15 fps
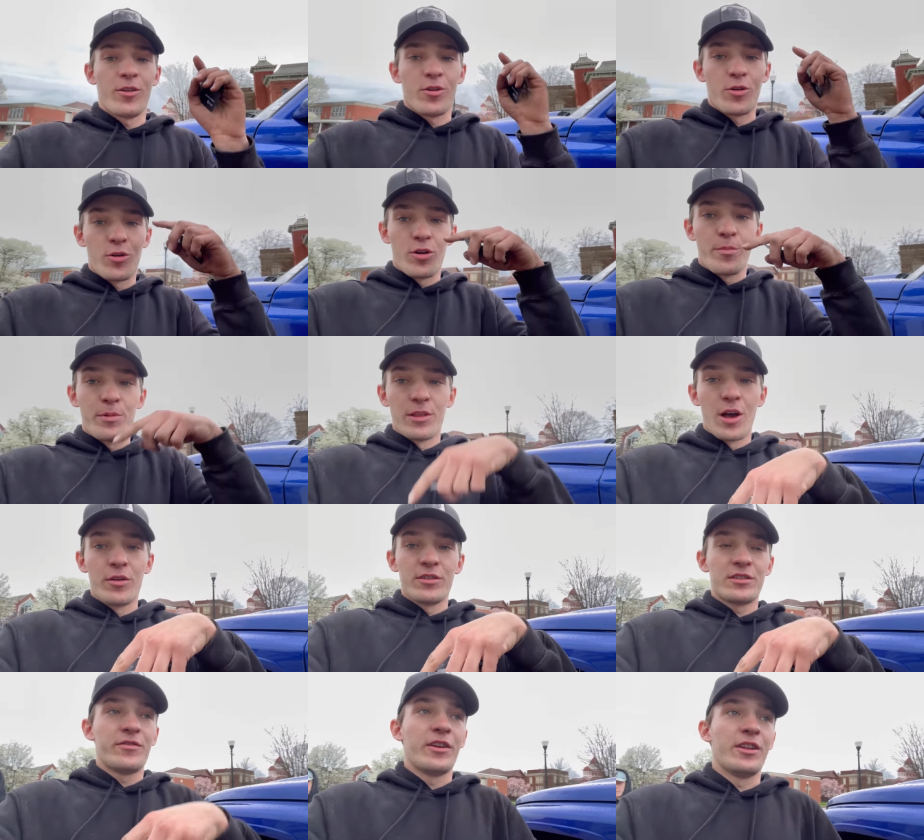or below
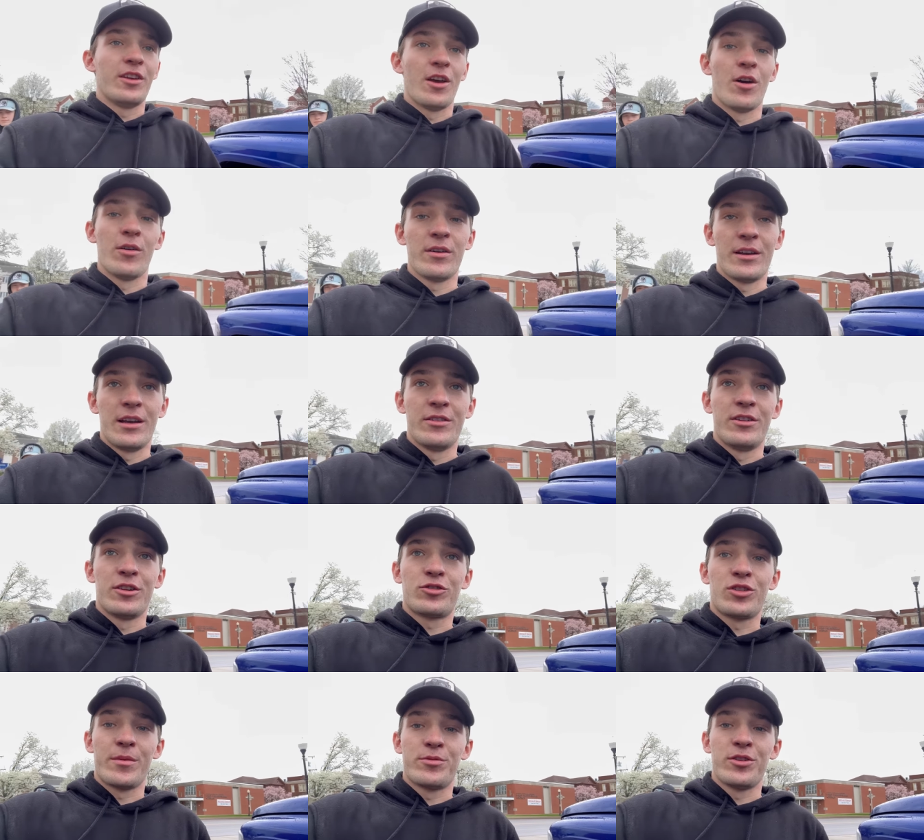this video in the
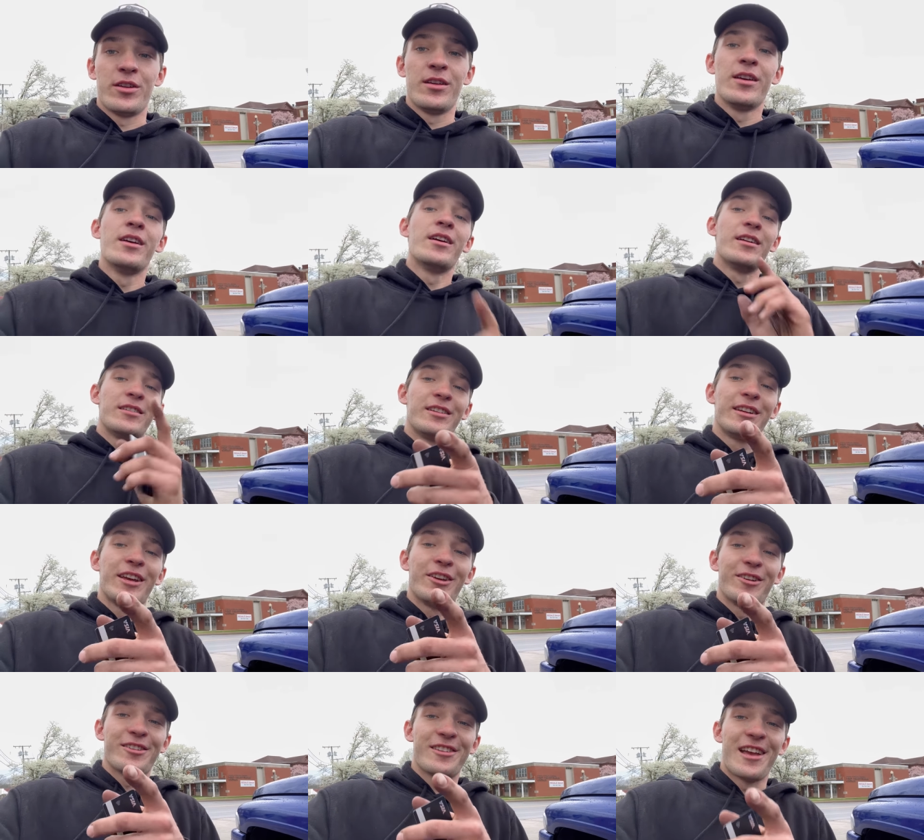description to get
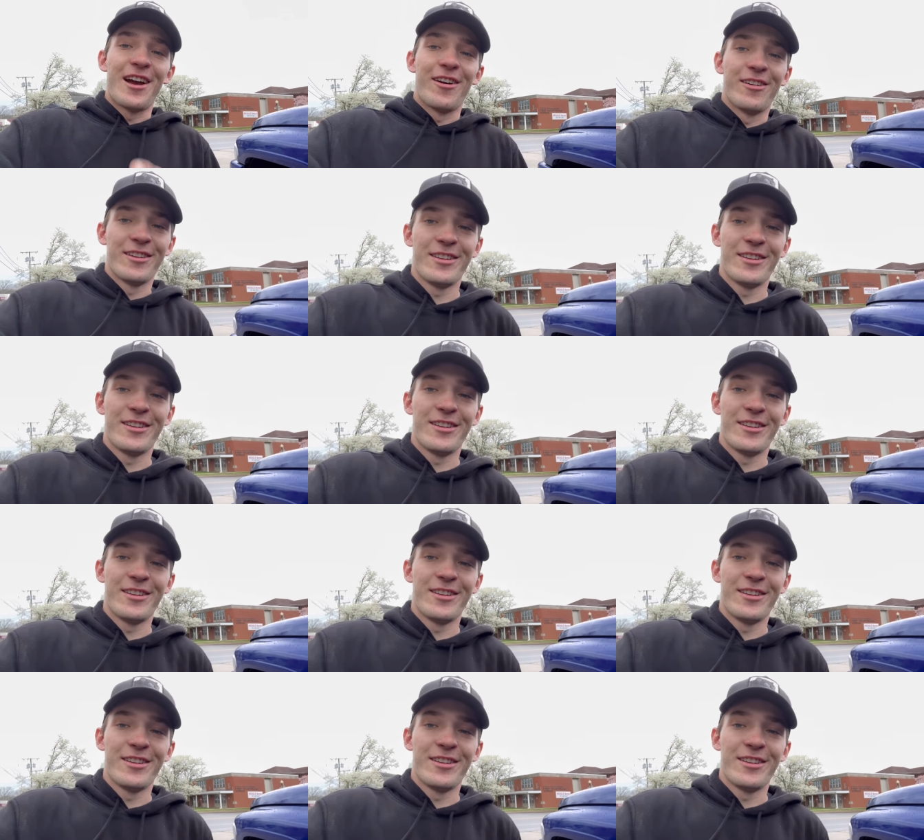yours now.